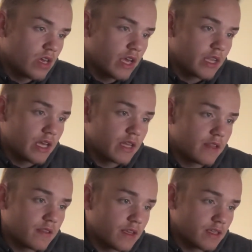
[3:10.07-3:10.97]
And then
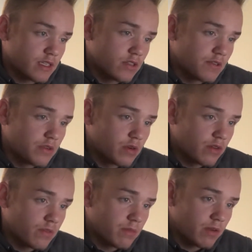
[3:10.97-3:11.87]
the things I still have to
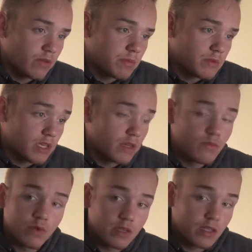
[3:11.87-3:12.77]
order from that website
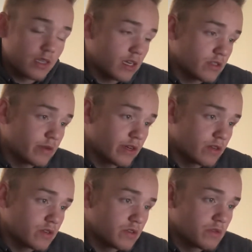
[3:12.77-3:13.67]
within the next week or
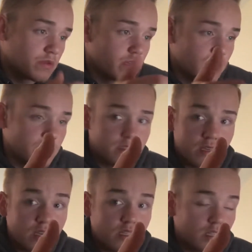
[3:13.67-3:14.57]
two is
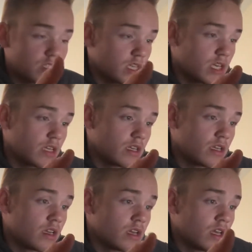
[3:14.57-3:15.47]
a clutch kit,
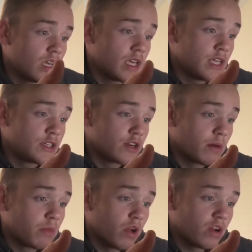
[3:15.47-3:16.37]
EGR
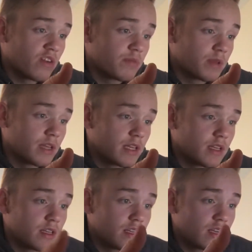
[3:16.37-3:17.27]
block-off plate,
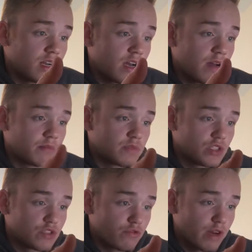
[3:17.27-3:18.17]

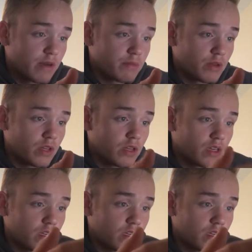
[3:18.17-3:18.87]
drain plug,